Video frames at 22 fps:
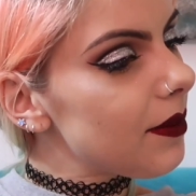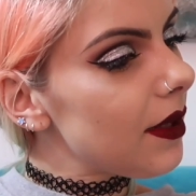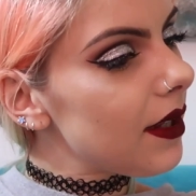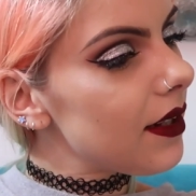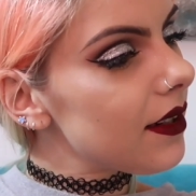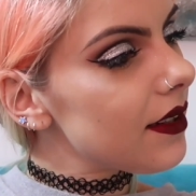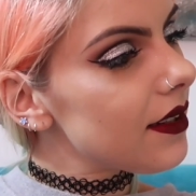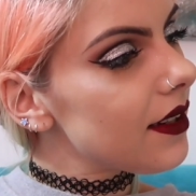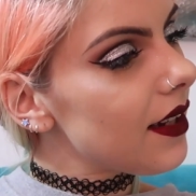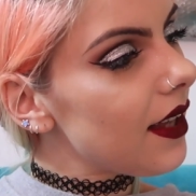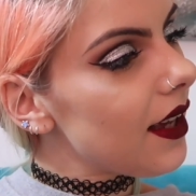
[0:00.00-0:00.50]

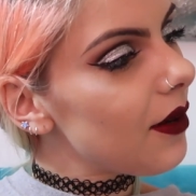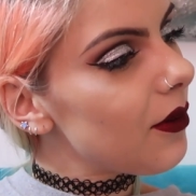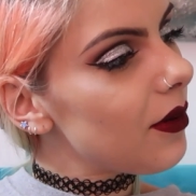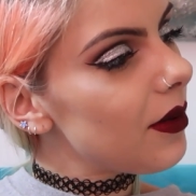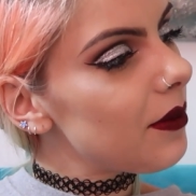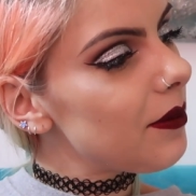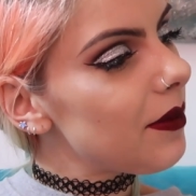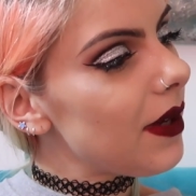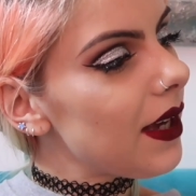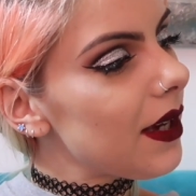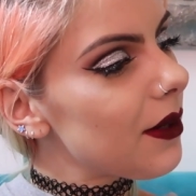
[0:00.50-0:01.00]
and now
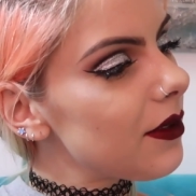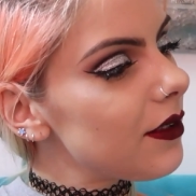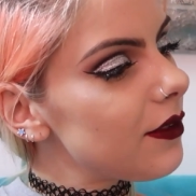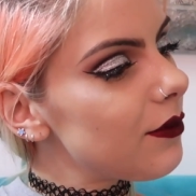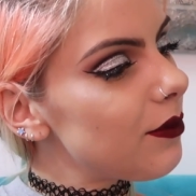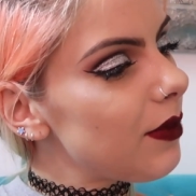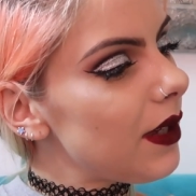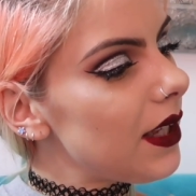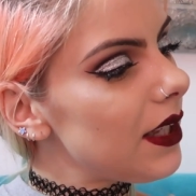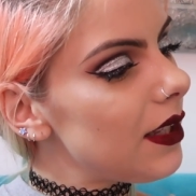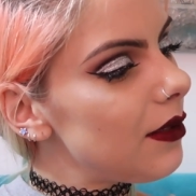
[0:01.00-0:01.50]
I'm back
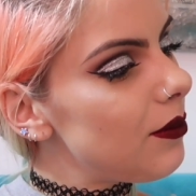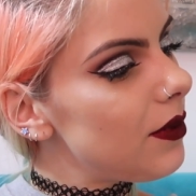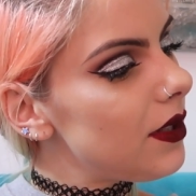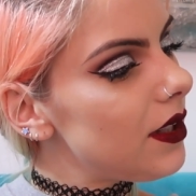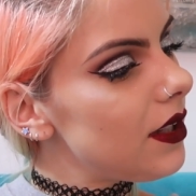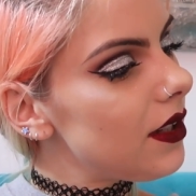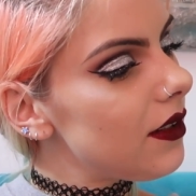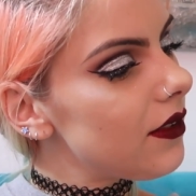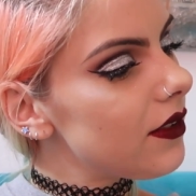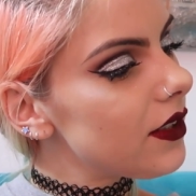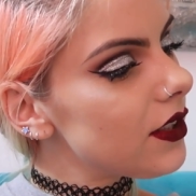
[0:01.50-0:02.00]
with
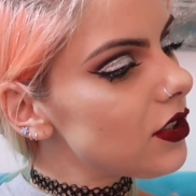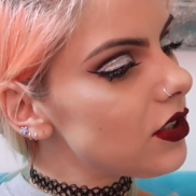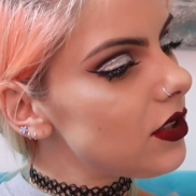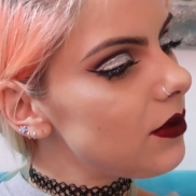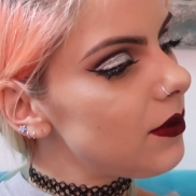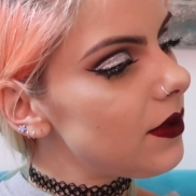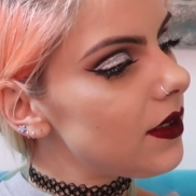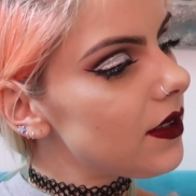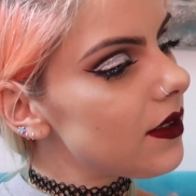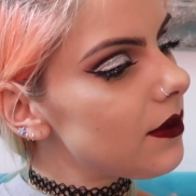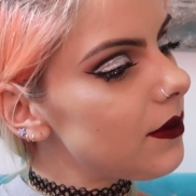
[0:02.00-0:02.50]
baby. I think
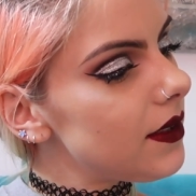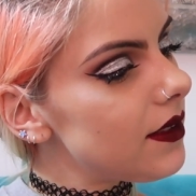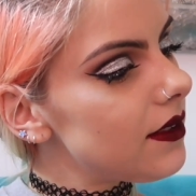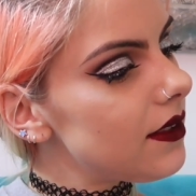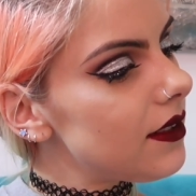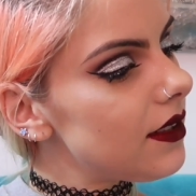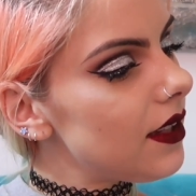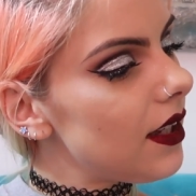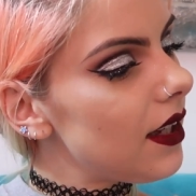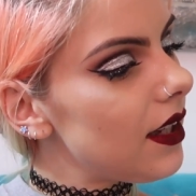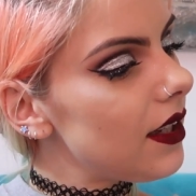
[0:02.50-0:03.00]
she missed me
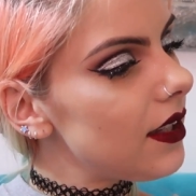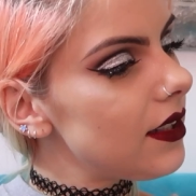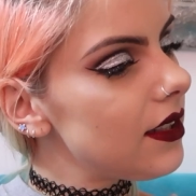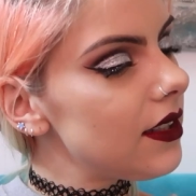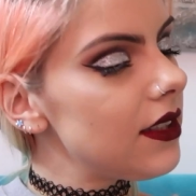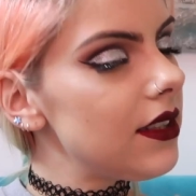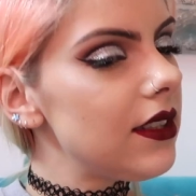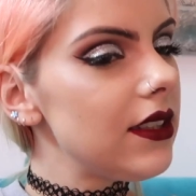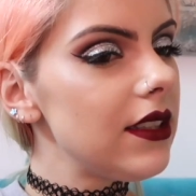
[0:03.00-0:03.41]
today.